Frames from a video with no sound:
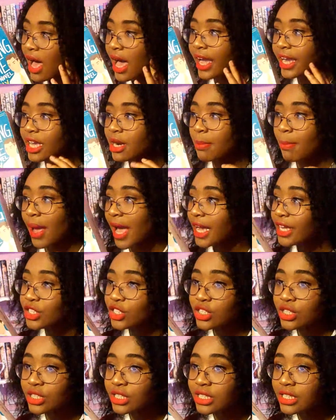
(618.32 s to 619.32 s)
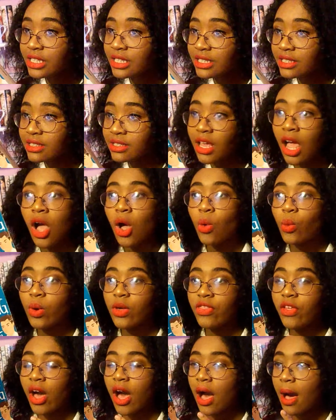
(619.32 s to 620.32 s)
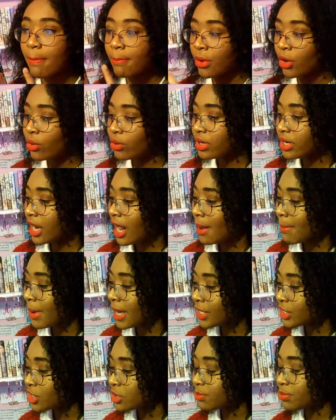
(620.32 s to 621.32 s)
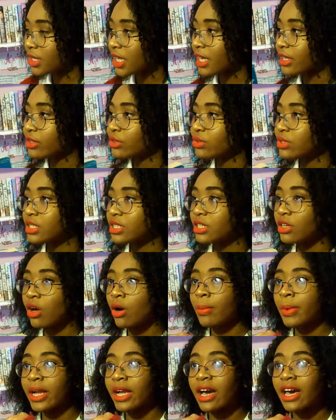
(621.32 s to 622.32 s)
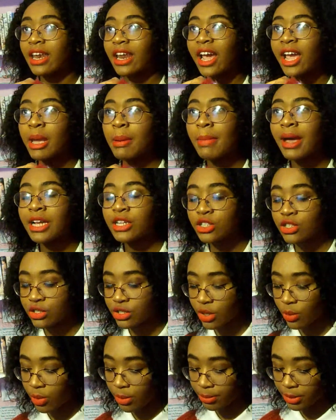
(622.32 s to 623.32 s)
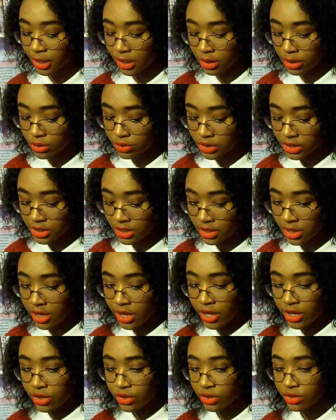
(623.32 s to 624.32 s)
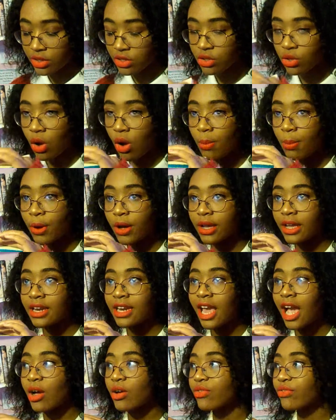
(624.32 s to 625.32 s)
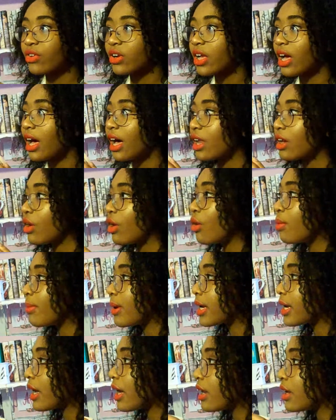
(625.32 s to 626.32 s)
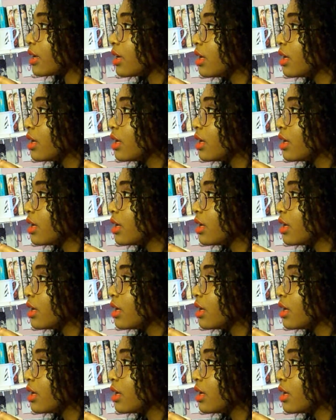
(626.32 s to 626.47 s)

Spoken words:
I can imagine this with, who did I imagine playing Lucy? Oh my god, I imagined someone playing Lucy during this whole book, and now I forgot. Oh my god.